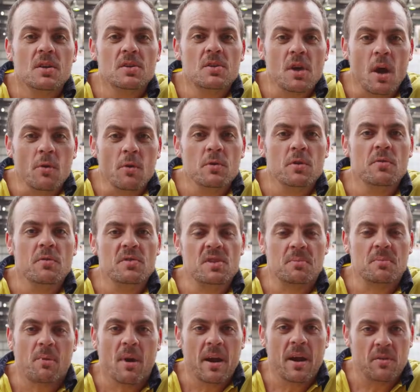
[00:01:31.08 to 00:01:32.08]
Don't use
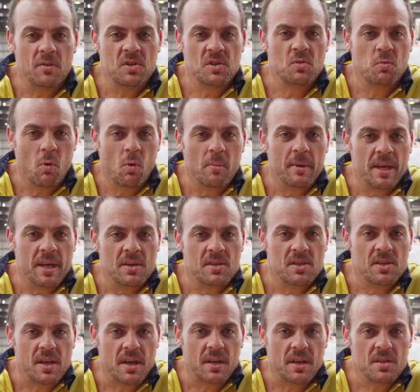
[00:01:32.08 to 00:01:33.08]
spray on swarming
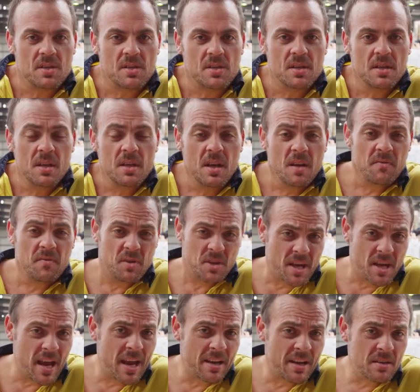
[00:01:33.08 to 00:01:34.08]
insects. If you
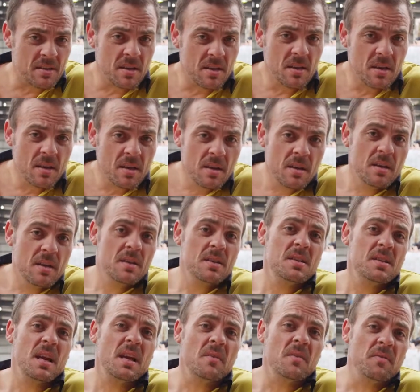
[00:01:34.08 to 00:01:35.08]
can,
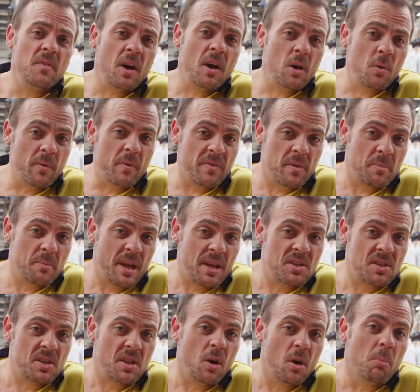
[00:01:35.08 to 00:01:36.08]
take a photo of the
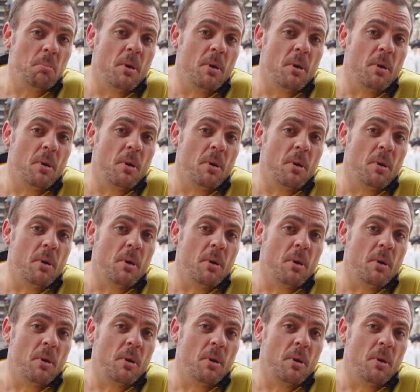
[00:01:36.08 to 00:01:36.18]
pest to help